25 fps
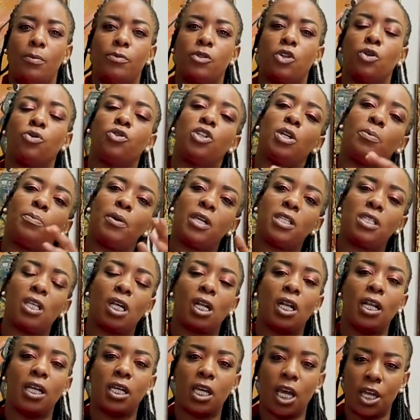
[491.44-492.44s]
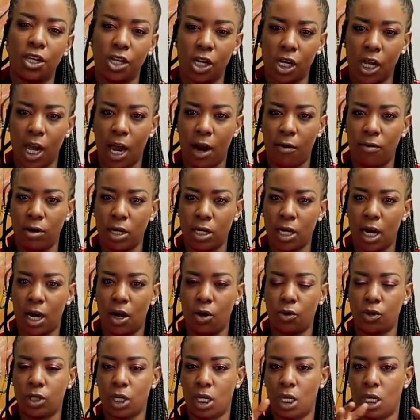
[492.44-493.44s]
so basically Kenya carried
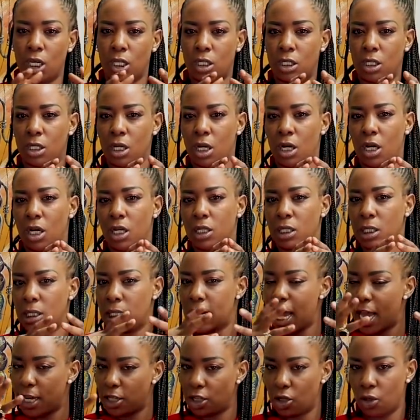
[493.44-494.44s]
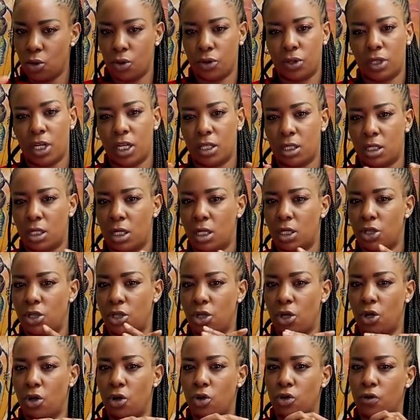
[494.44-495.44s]
out its national census,
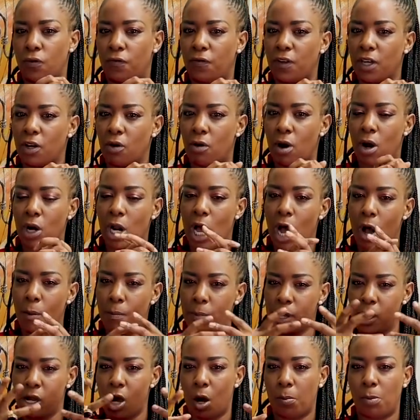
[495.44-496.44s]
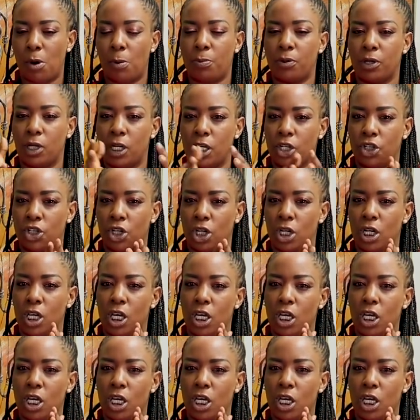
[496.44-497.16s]
to figure out how big our population